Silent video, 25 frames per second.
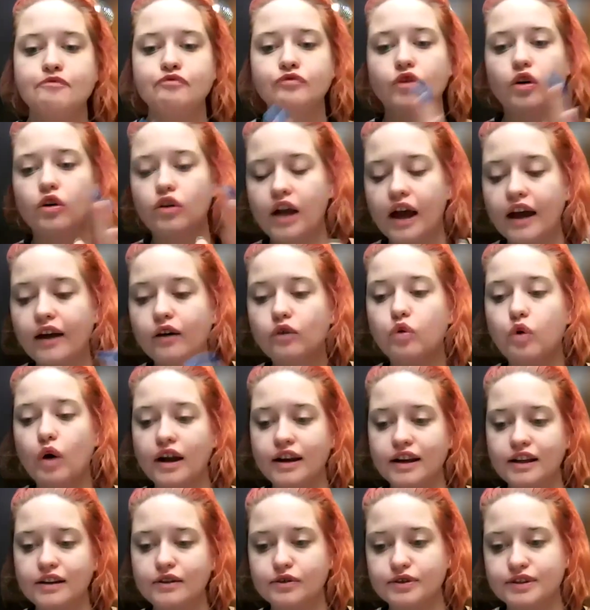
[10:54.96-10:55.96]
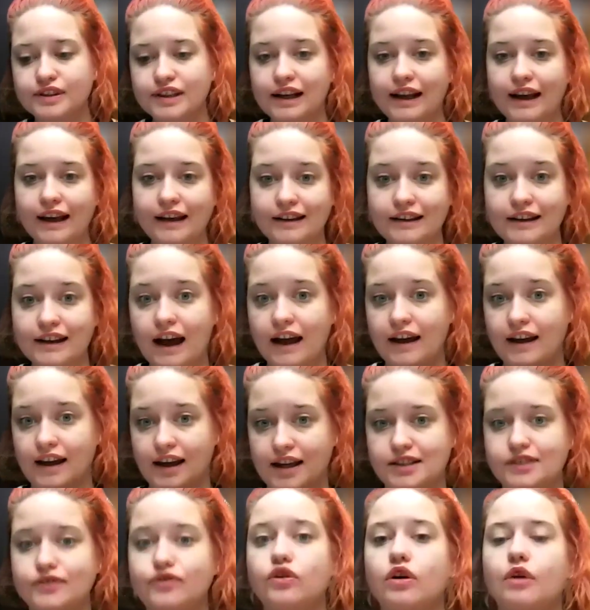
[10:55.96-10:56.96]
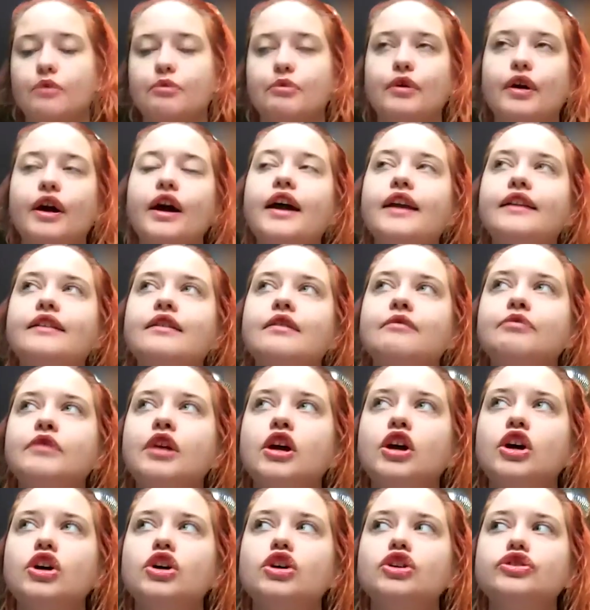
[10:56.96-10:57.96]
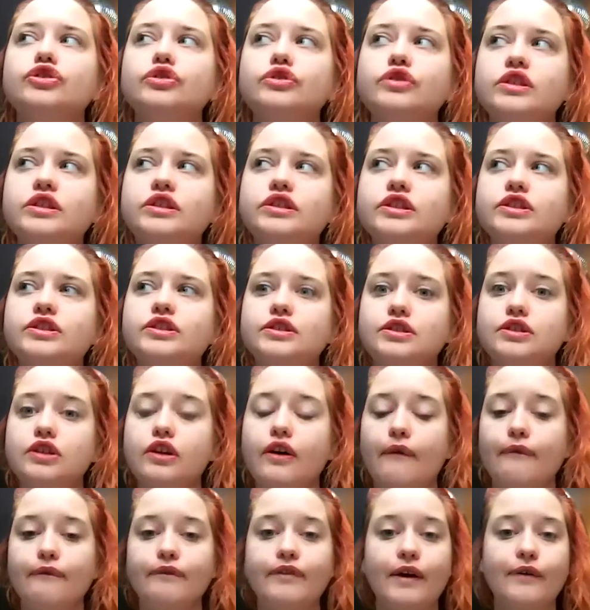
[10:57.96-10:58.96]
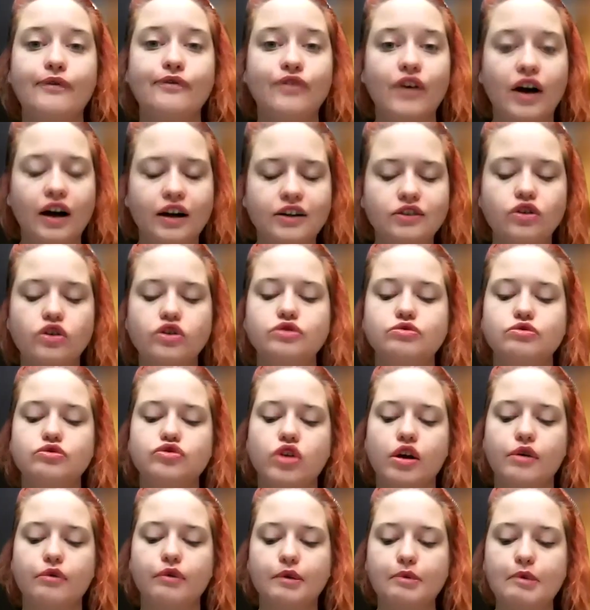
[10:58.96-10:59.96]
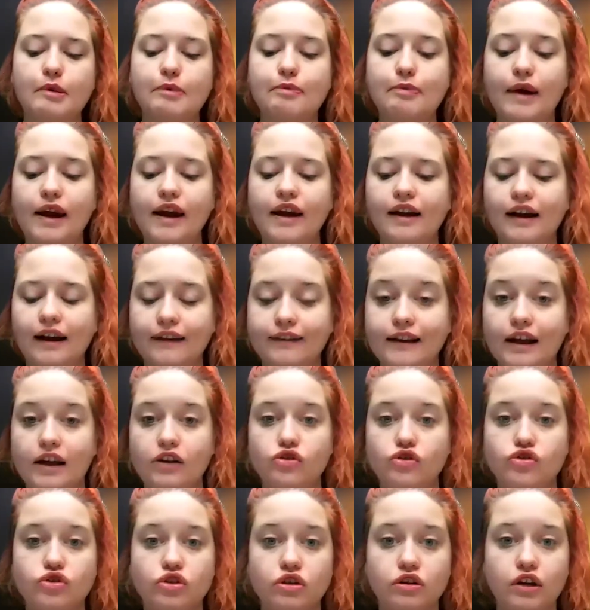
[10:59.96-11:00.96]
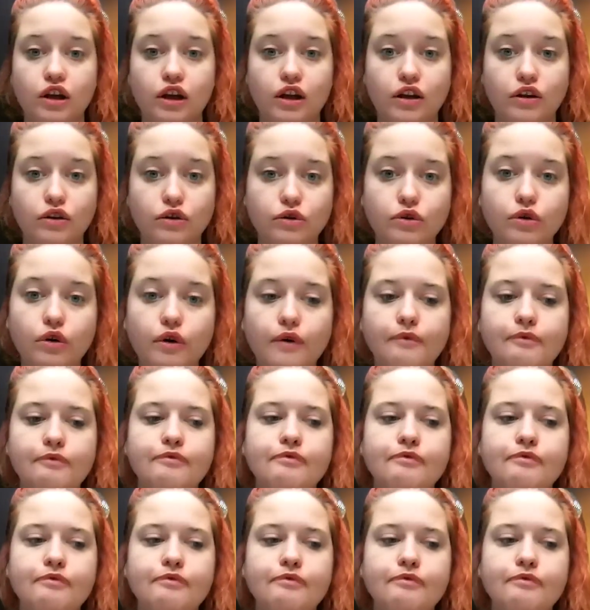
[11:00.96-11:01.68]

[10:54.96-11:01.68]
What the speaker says: or like who I need to select the IAs from, right? So this is the factors which I will be paying attention into.